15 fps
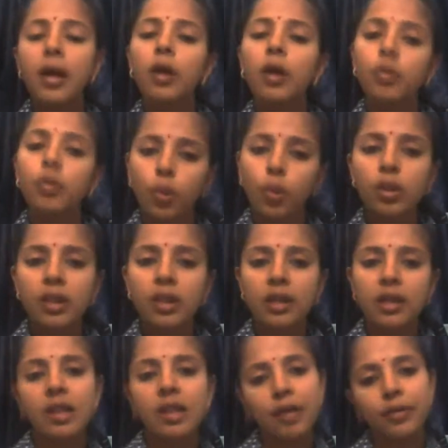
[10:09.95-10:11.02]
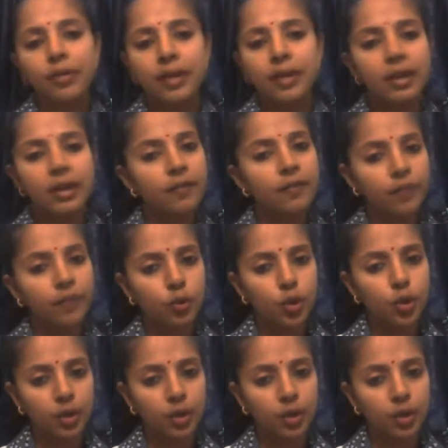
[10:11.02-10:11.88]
Those things are written in future